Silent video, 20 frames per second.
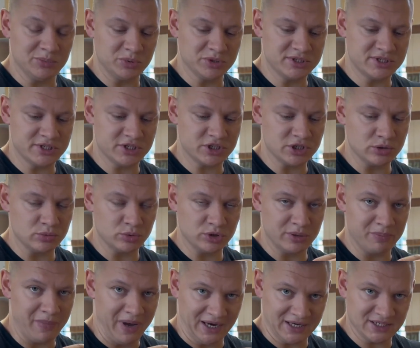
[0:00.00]
position with
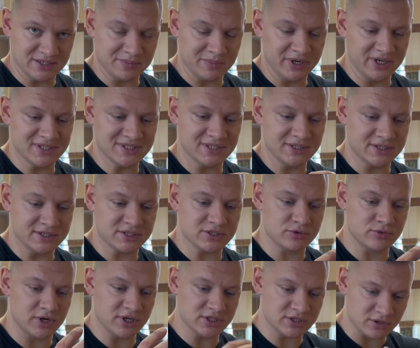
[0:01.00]
the maximizing the
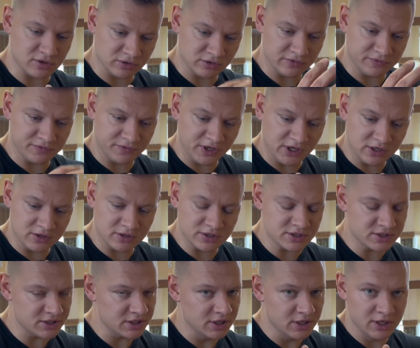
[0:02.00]
stress on the
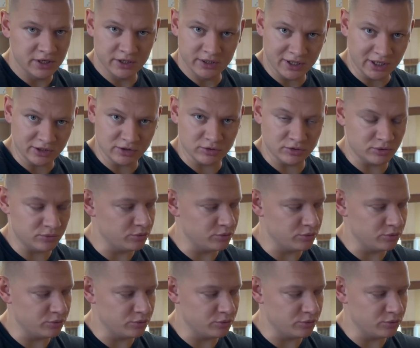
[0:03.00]
fingers, not on the